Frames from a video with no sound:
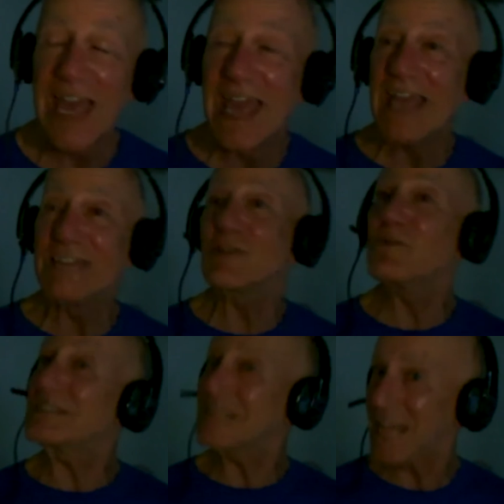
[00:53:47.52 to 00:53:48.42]
And so we
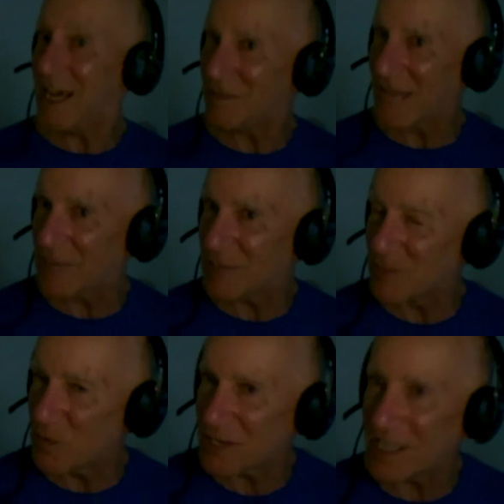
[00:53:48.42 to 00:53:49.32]
did have labs to
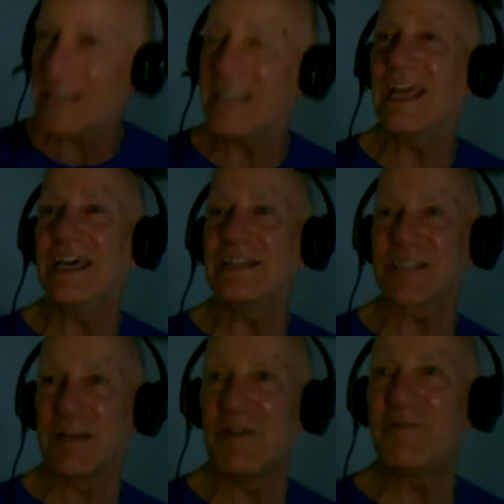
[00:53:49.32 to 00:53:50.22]
work in. And, and
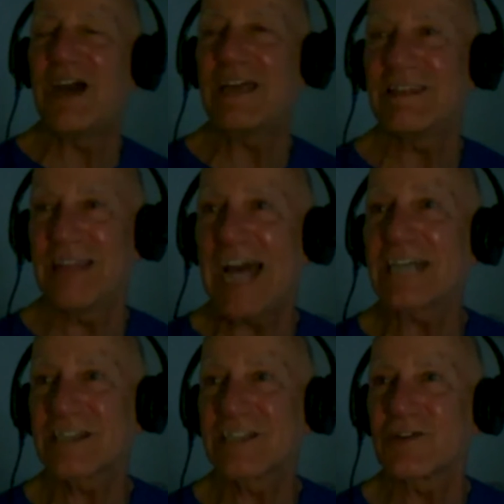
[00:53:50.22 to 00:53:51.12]
some of my
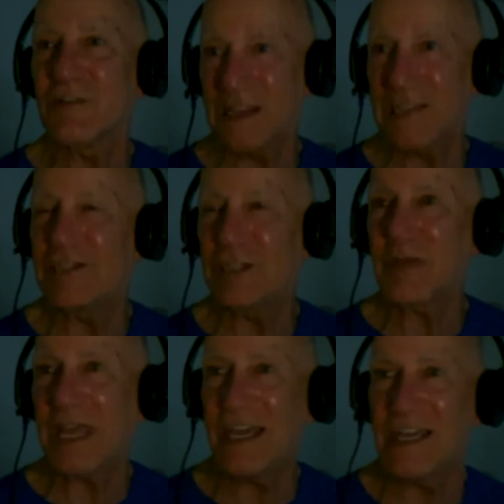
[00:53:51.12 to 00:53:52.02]
last surveys in
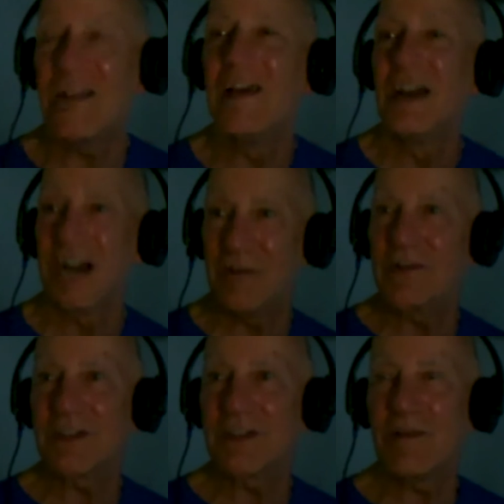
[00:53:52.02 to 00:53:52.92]
Japan, I would,
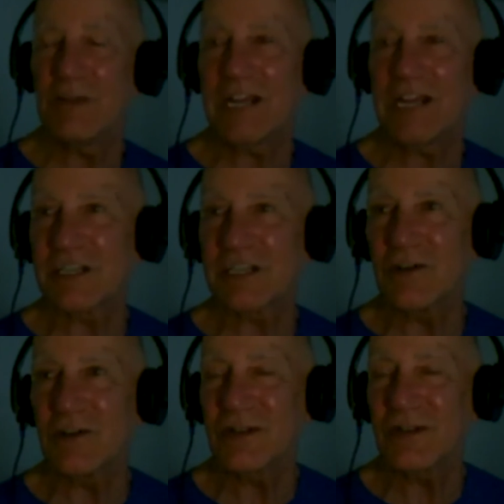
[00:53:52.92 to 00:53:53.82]
I would actually
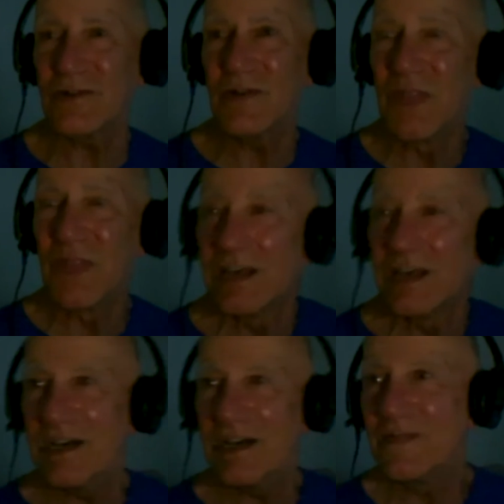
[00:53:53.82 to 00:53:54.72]
go to
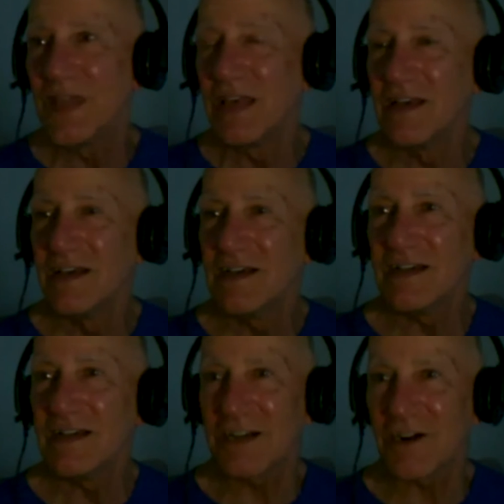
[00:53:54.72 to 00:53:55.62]
uh,
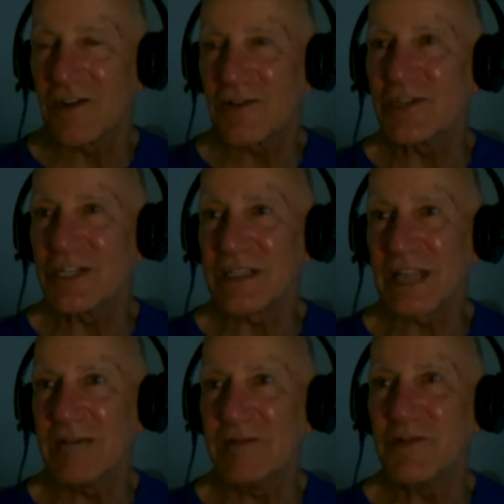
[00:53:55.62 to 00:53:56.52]
Dr. Haraguchi's
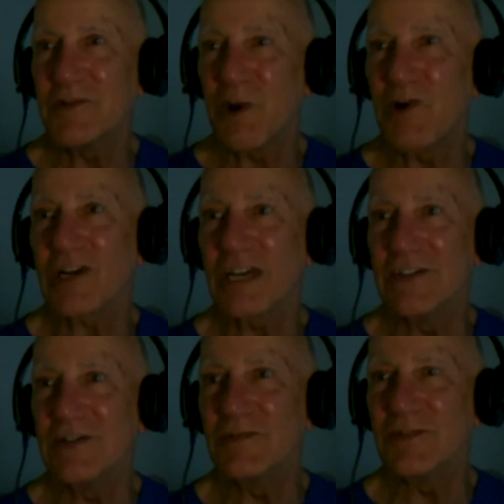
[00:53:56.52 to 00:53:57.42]
lab in Fukuoka and
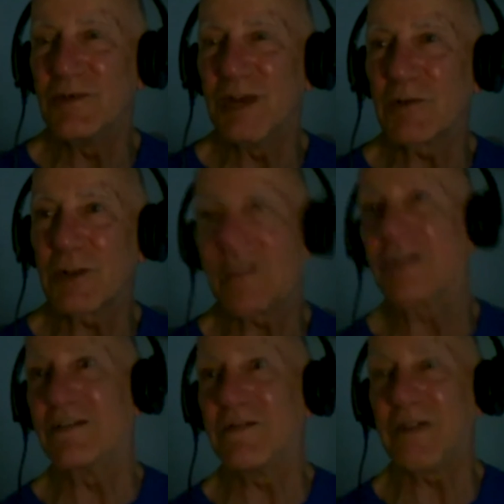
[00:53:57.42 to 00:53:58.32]
do, do my work there.
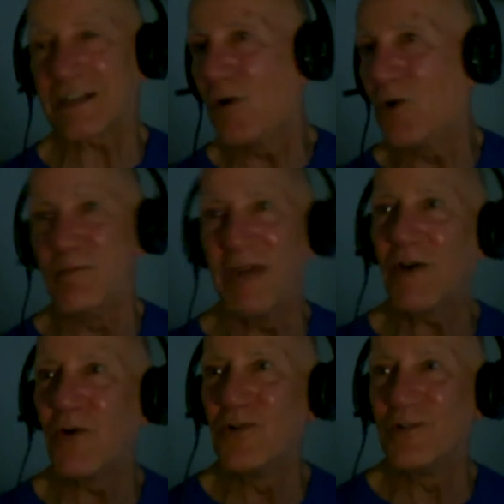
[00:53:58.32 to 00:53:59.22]
And in fact, a whole, my
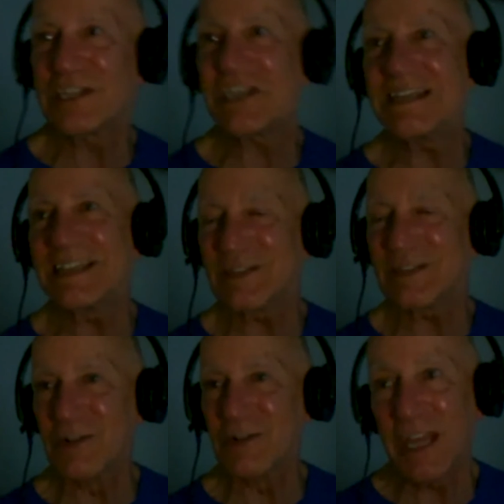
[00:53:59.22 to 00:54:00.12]
whole kit is
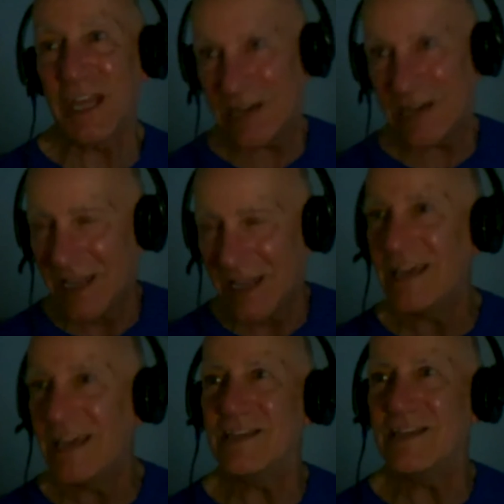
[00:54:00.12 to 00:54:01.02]
still there. And,
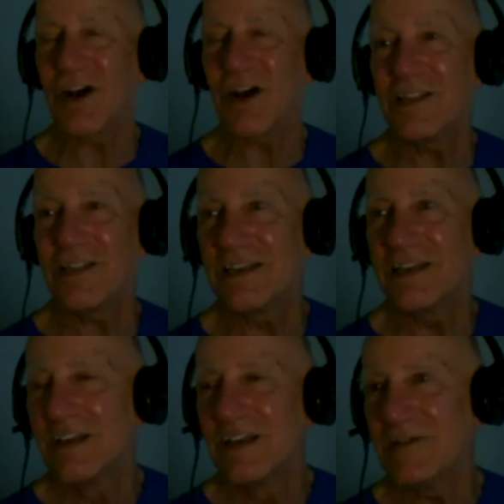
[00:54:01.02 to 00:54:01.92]
and his colleague,
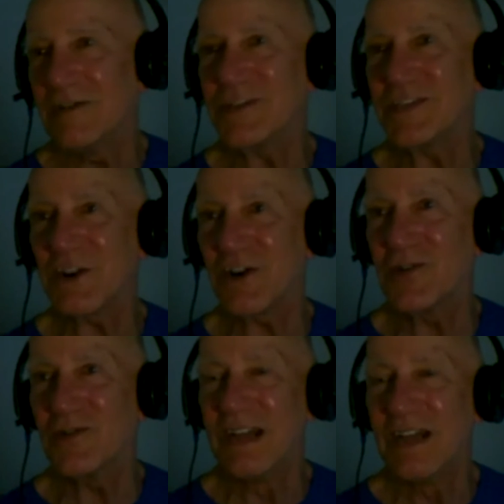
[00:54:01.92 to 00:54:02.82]
uh, Yukiko,
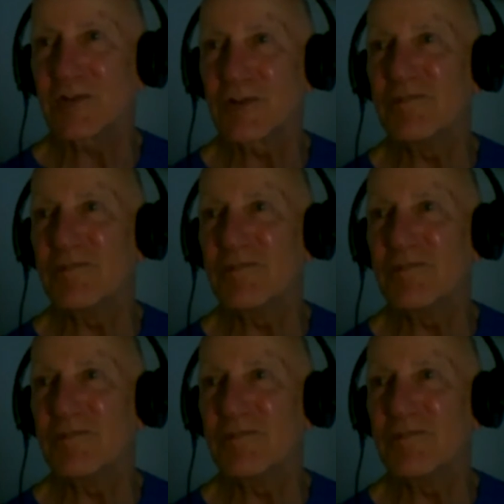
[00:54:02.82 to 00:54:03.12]
I sort of